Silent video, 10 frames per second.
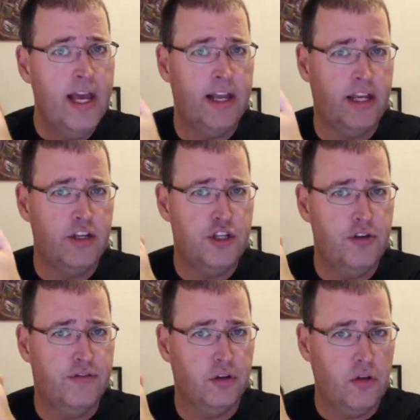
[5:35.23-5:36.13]
and I can
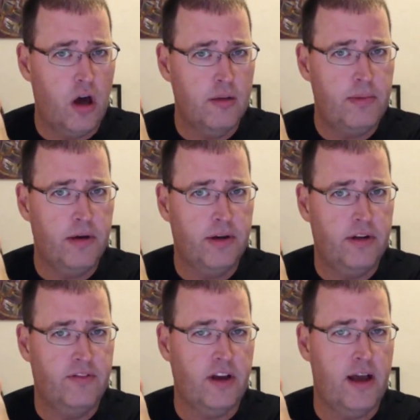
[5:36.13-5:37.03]
shoot for a long period
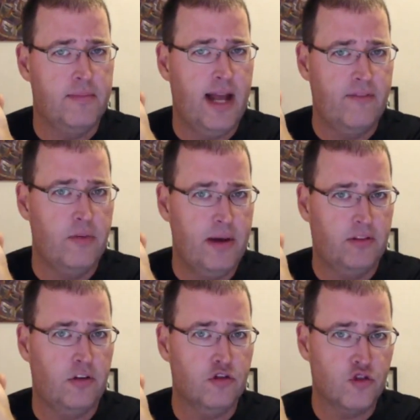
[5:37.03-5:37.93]
of time, but have the
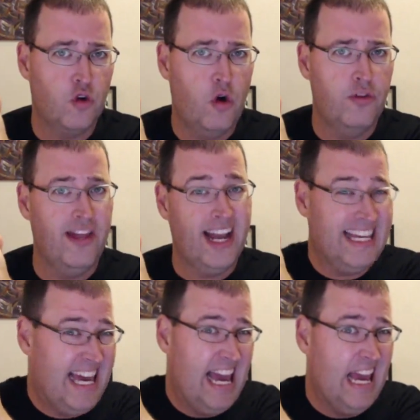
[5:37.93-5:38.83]
best control that I
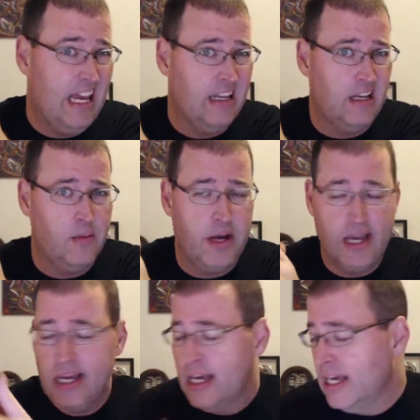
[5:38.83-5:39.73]
can anyway.
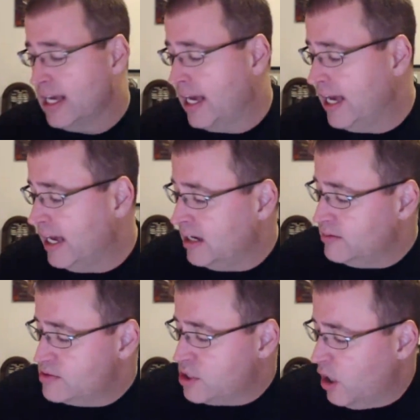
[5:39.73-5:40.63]

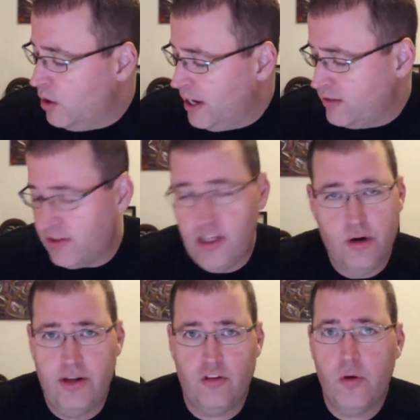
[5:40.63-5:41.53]
So
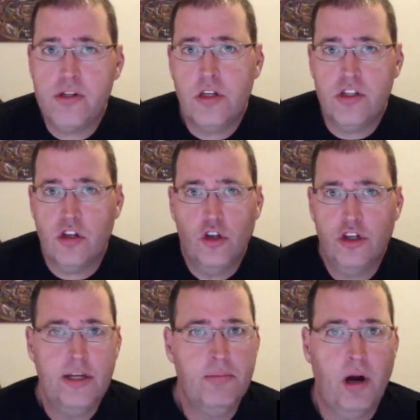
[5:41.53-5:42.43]
it's always it's a
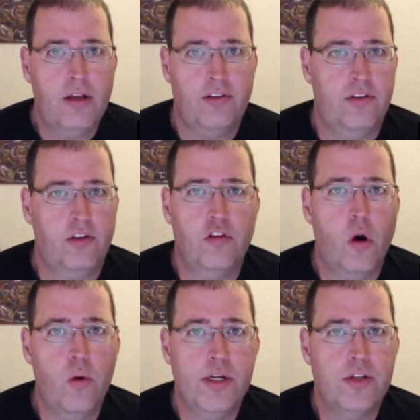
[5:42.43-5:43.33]
learning process. It's
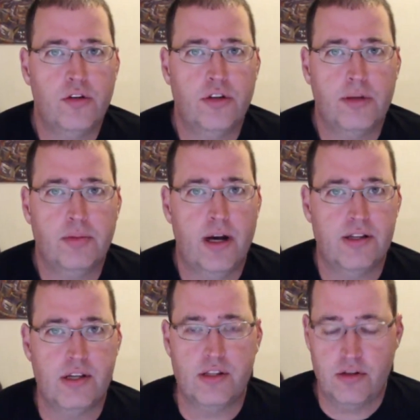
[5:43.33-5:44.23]
always a learning
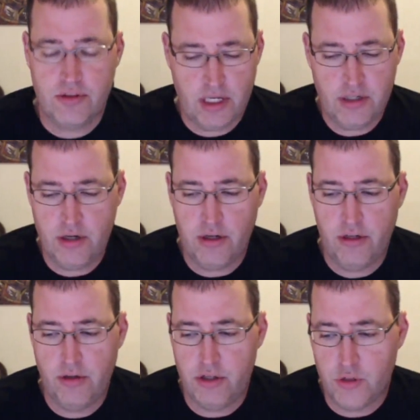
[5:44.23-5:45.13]
process. There are things you can
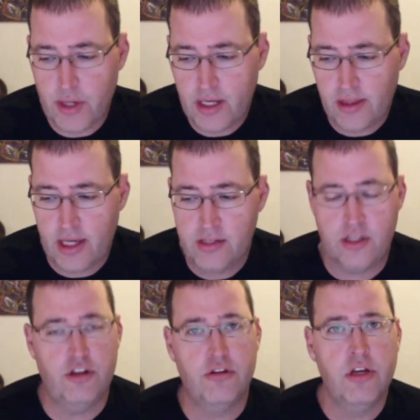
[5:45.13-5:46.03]
do to tweak things,
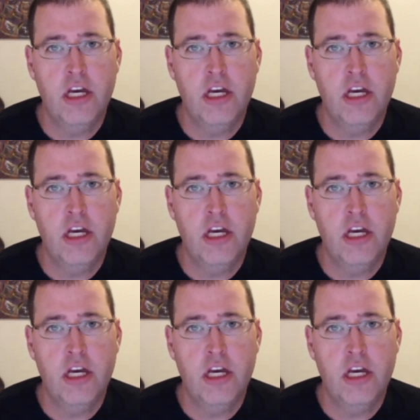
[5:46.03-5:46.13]
and